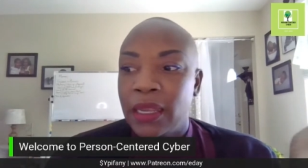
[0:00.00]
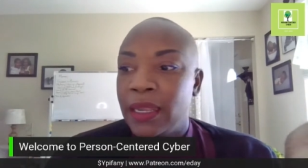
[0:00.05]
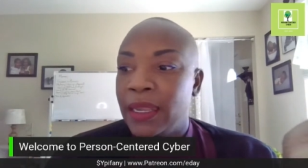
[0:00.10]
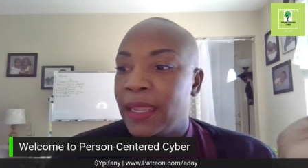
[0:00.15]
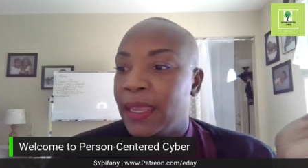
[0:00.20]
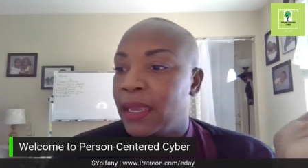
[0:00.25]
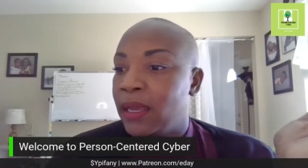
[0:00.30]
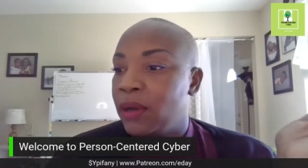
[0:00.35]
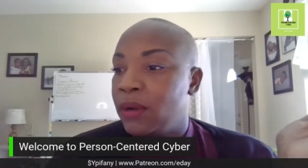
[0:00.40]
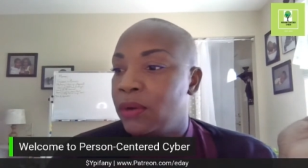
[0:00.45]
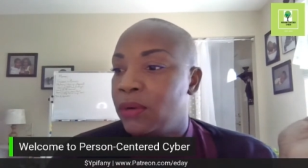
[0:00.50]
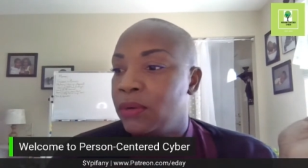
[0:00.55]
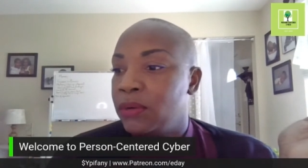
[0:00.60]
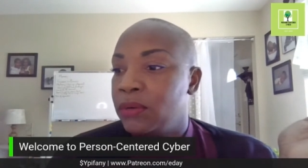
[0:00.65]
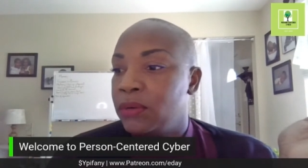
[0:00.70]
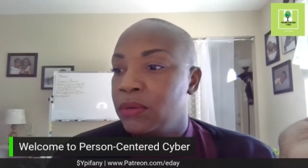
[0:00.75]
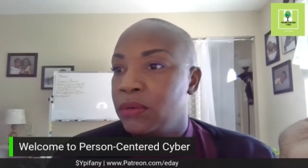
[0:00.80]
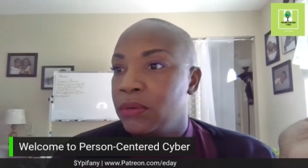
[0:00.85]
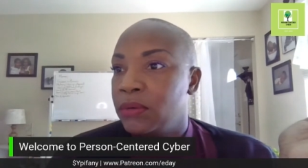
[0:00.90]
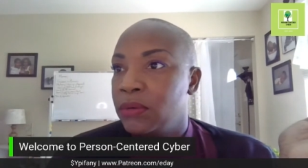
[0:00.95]
Now,
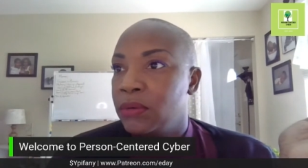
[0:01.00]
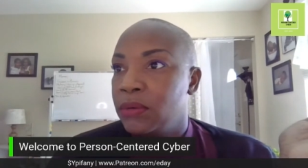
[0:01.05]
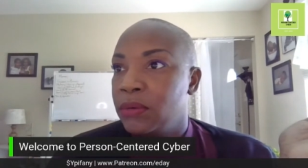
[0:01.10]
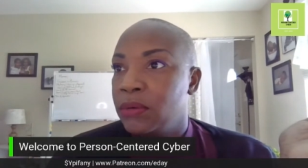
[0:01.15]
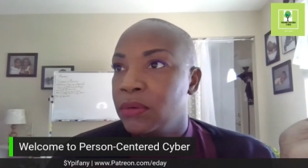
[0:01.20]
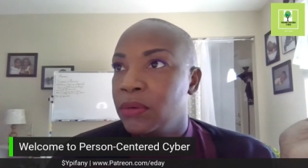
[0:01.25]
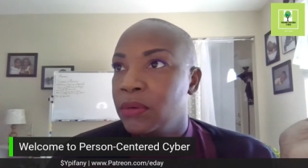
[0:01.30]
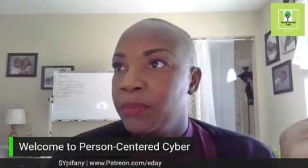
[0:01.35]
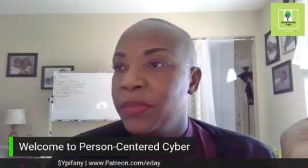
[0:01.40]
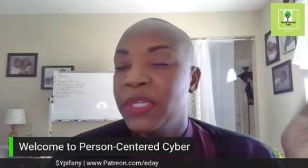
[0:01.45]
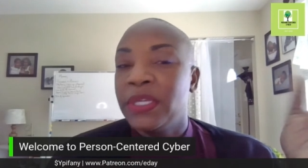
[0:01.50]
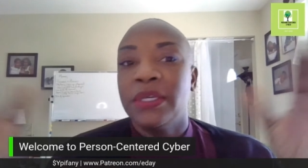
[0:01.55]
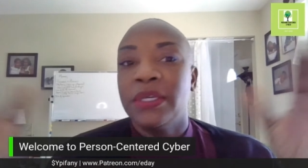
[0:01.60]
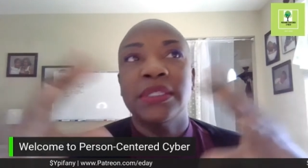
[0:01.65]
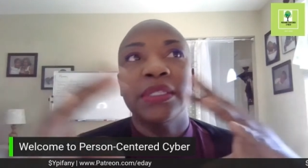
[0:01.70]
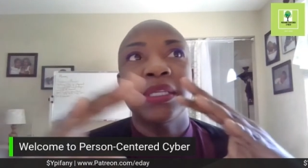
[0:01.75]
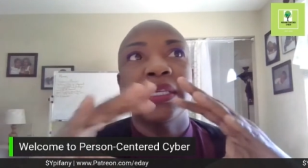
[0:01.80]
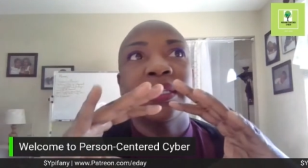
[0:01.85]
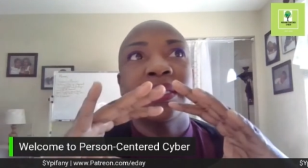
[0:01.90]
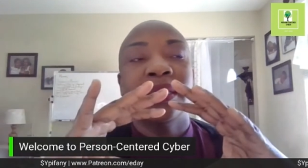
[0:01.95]

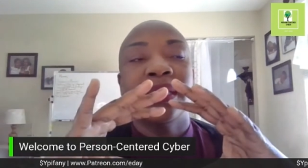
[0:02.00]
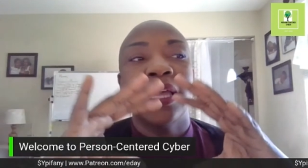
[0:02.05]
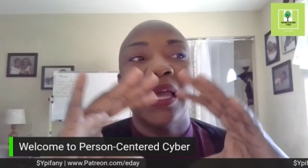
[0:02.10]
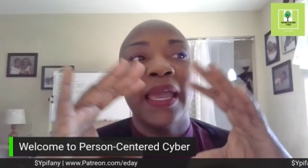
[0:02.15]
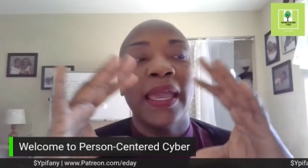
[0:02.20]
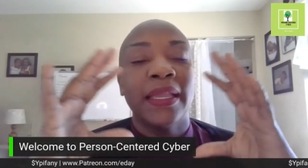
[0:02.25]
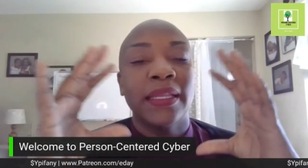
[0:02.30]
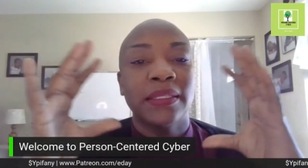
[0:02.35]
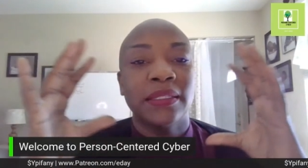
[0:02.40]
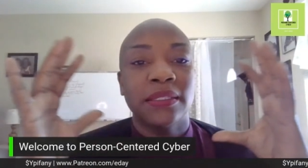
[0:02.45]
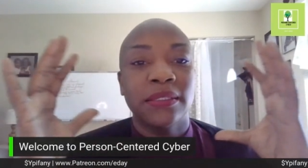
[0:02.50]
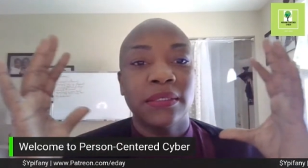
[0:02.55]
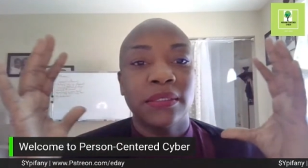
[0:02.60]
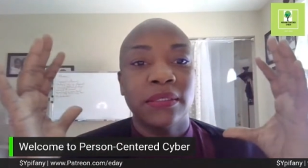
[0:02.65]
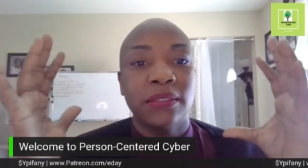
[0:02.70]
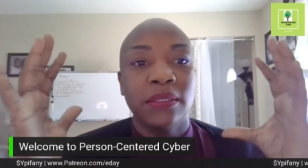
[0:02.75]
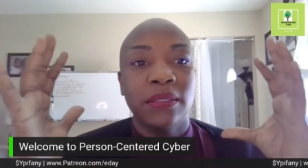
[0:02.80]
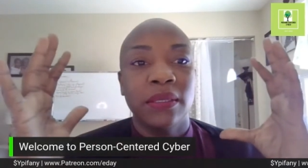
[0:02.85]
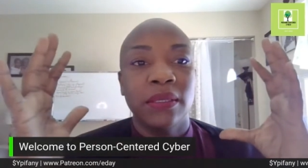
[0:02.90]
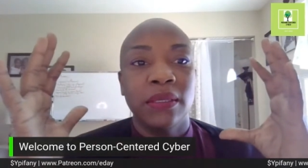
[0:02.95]
because it lacks
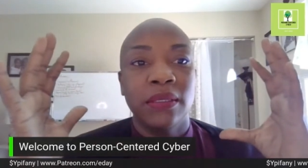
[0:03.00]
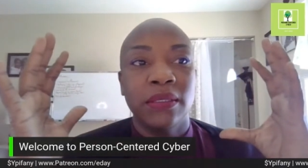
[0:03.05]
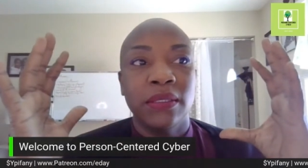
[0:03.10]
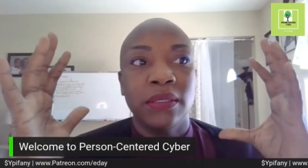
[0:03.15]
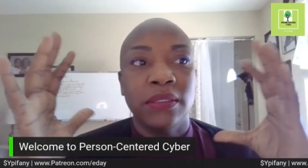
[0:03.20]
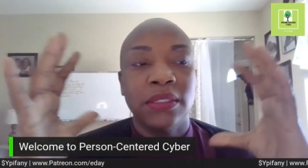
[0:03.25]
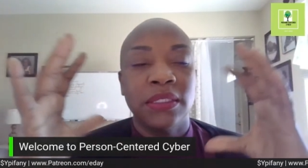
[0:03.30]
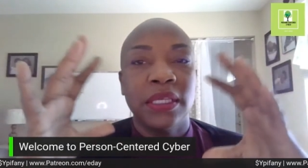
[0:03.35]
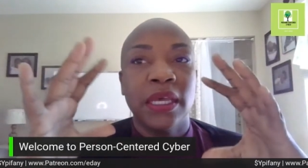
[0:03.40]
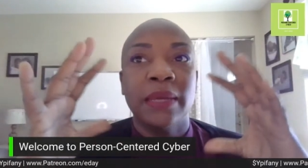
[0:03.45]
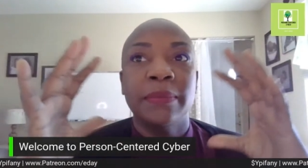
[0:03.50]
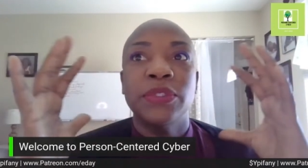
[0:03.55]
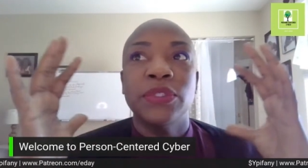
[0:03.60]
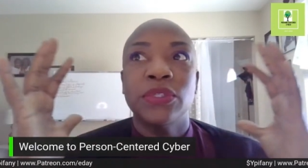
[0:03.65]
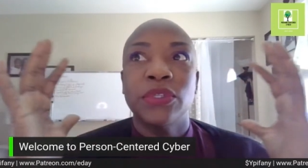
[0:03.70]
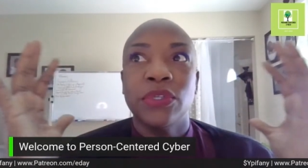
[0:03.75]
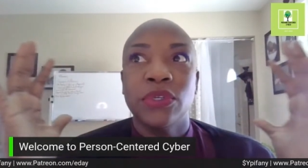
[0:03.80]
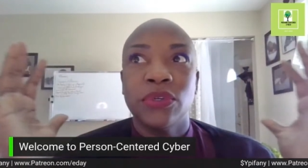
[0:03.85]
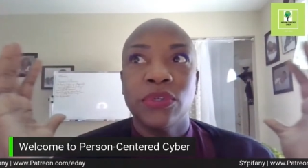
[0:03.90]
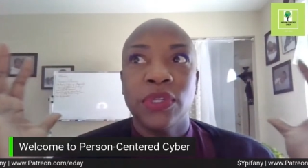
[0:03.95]

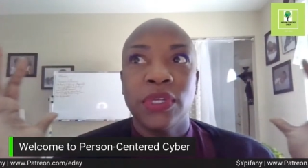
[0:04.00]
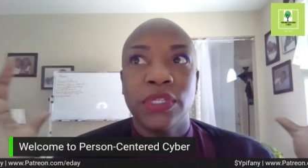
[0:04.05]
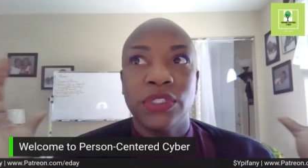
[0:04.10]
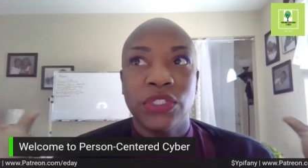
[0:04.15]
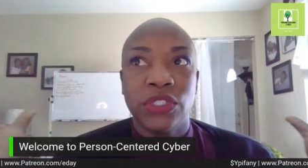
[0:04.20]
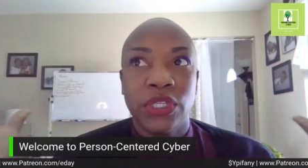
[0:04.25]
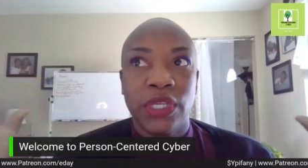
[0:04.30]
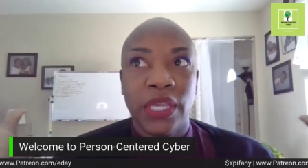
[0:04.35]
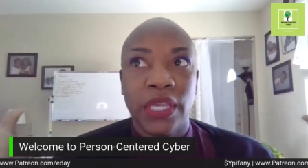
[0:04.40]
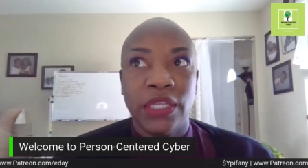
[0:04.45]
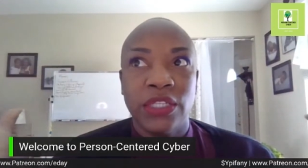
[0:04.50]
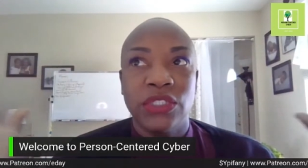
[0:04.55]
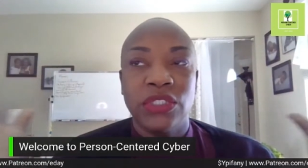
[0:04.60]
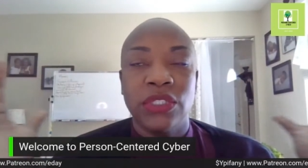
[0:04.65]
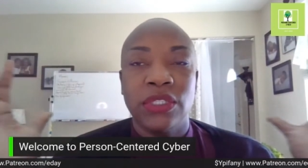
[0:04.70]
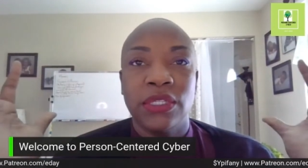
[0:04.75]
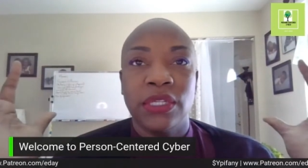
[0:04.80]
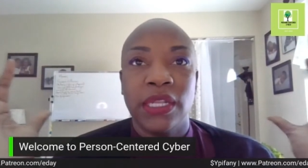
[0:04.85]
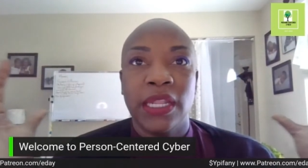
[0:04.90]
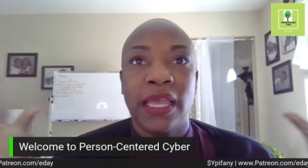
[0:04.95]
cybersecurity
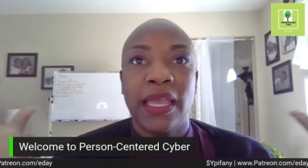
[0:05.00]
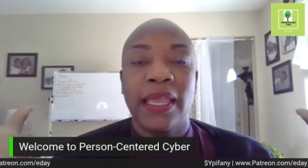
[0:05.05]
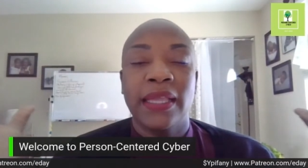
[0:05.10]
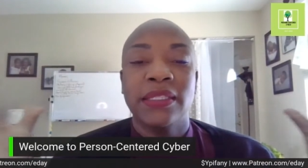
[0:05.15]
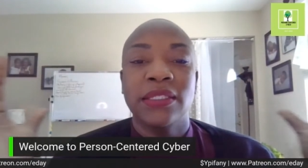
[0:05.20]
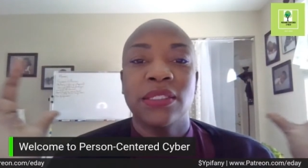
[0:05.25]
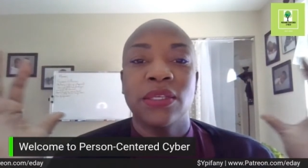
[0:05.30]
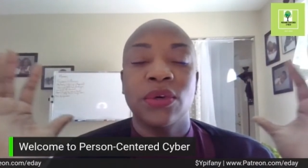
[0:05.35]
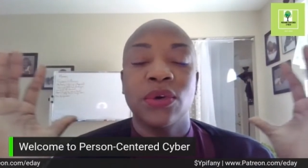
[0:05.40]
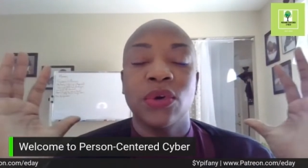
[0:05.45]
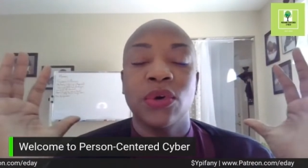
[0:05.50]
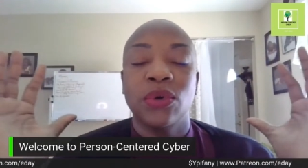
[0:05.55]
education lacks a